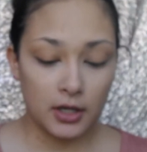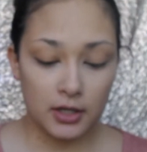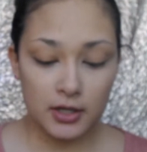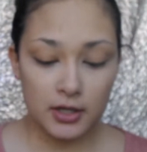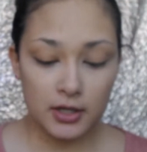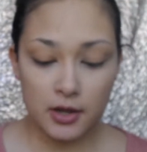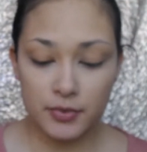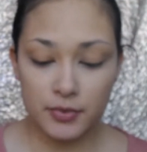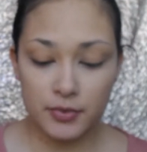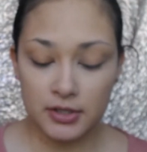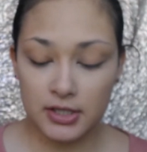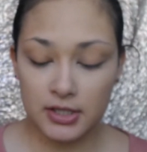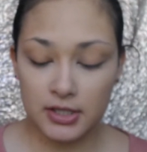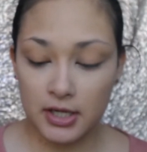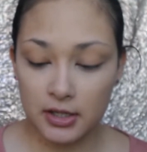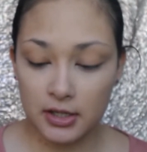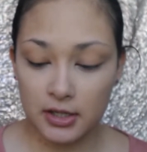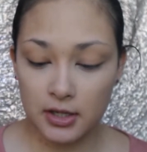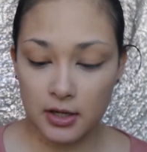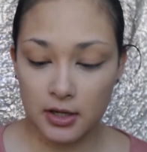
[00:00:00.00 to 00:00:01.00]
I've been
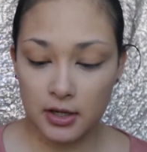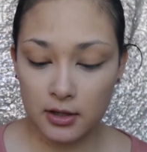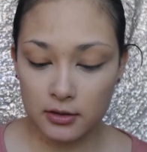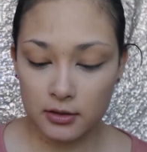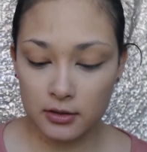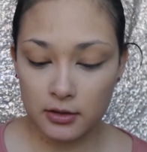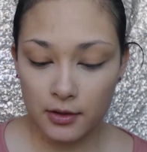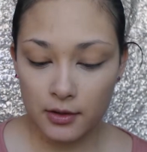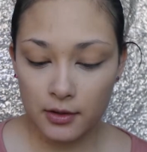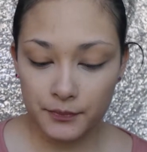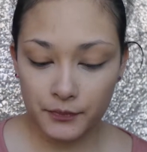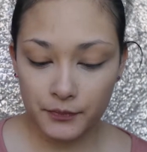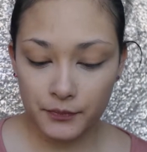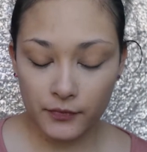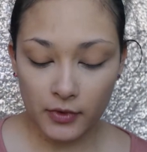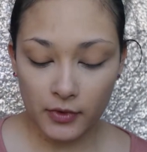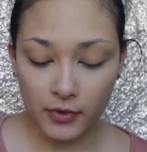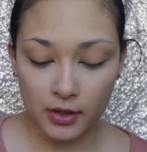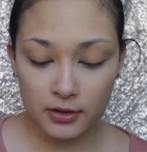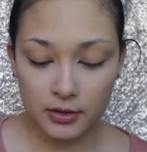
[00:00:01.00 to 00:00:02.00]
taking
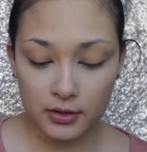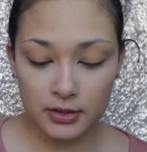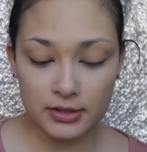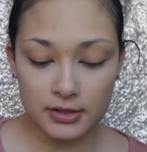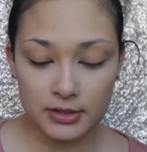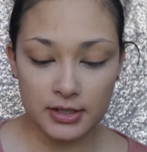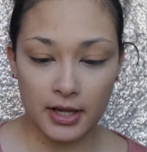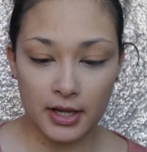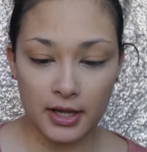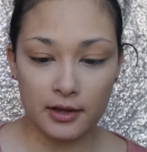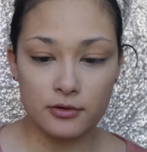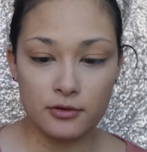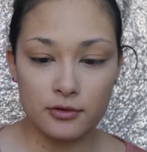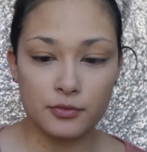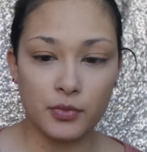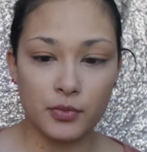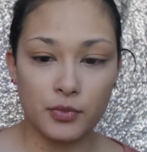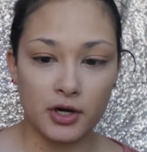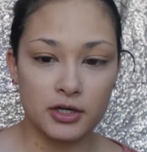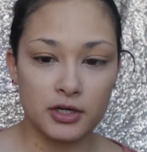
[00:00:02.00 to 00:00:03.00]
this angled
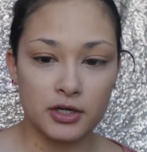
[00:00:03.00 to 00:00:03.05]
brush.